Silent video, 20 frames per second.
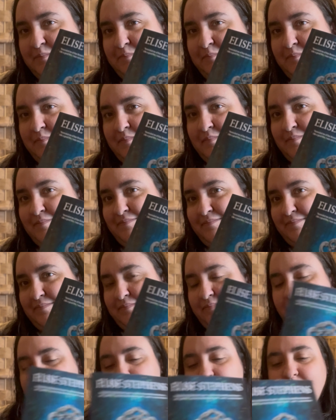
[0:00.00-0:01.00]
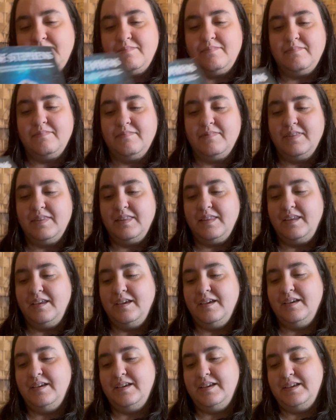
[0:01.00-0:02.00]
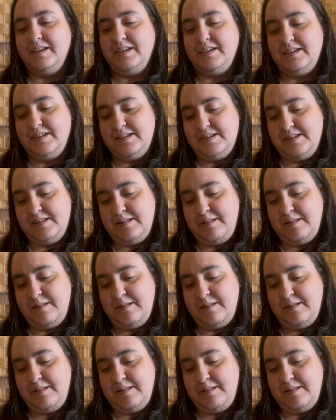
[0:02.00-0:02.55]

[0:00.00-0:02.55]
(no one is talking)